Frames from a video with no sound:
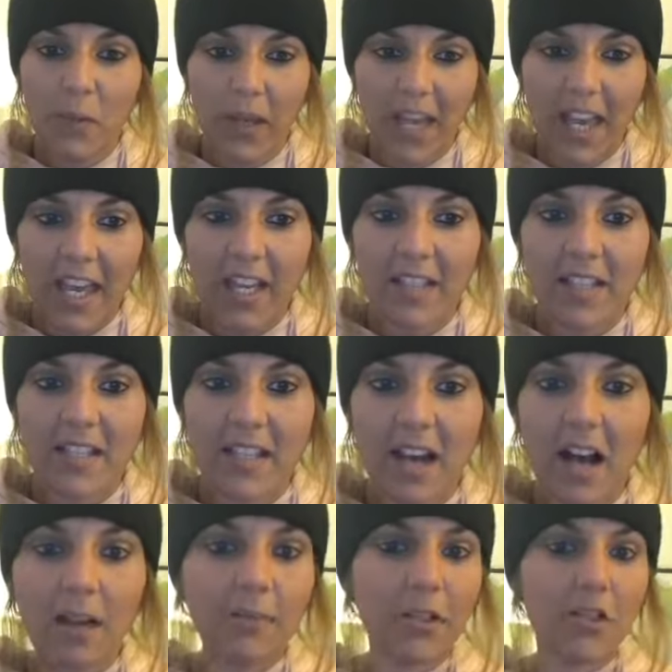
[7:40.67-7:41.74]
We can't
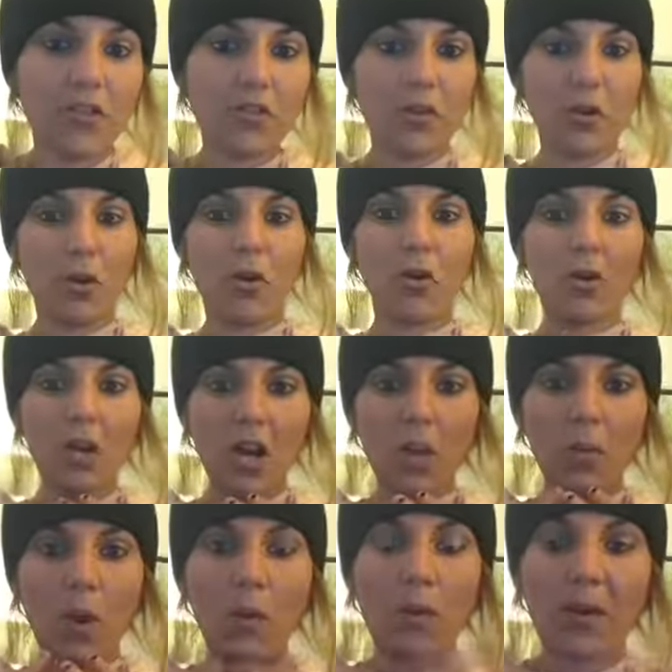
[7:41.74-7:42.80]
control
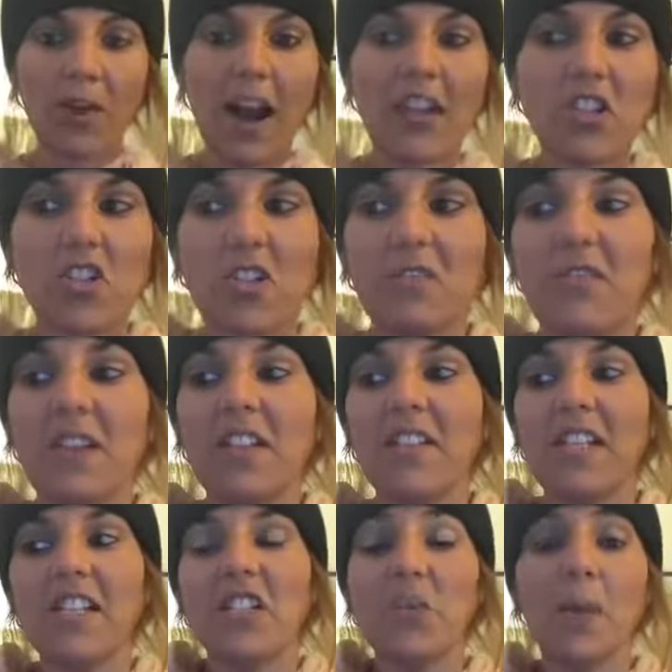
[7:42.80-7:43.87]
what we're actually
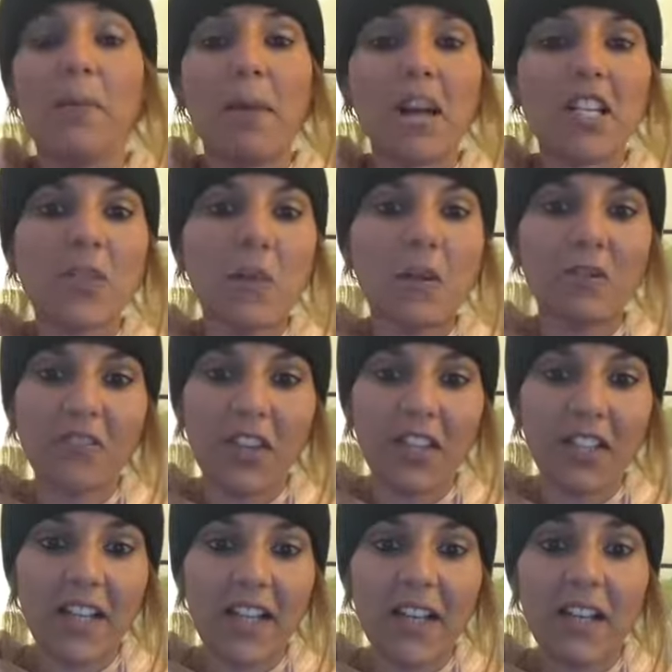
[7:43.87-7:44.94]
feeling, so we might as well
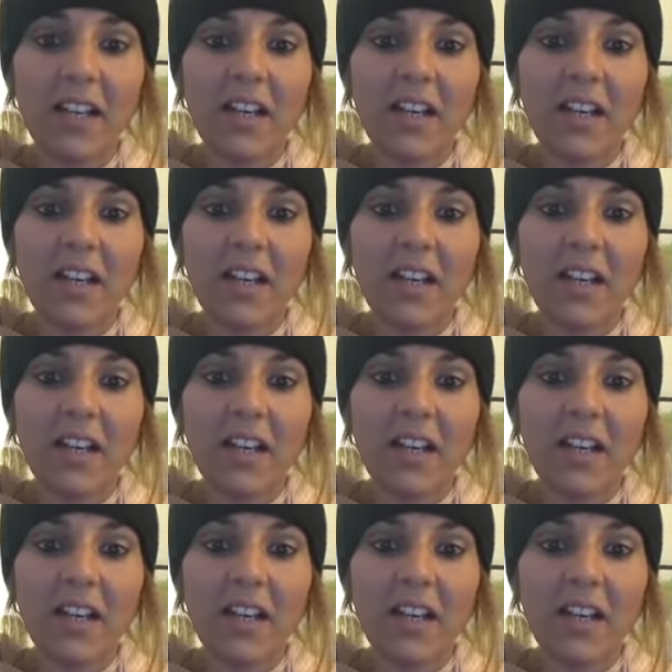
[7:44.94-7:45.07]
feel it